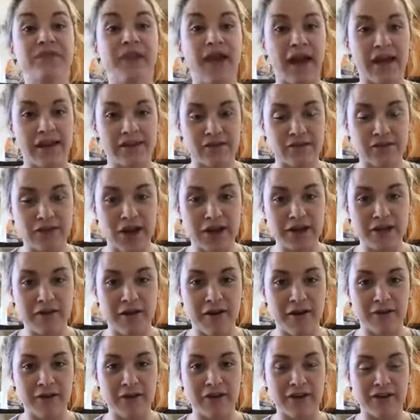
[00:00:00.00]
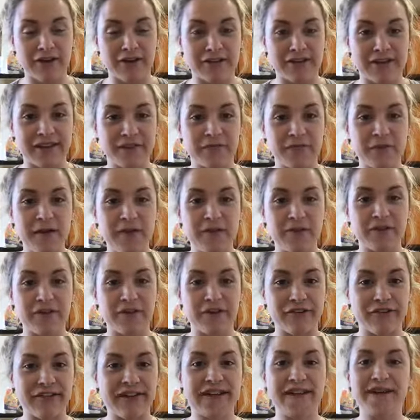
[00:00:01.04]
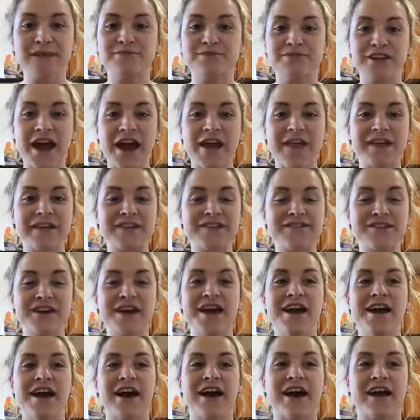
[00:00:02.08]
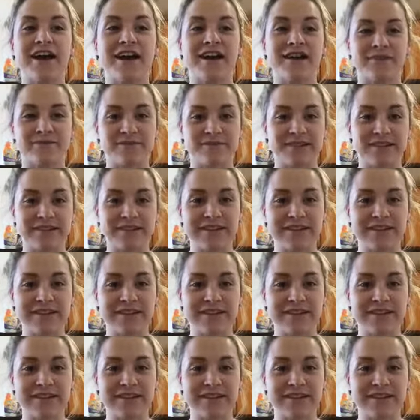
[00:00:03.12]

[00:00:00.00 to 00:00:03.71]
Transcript: as we talked about earlier this week with our sleep challenge, um,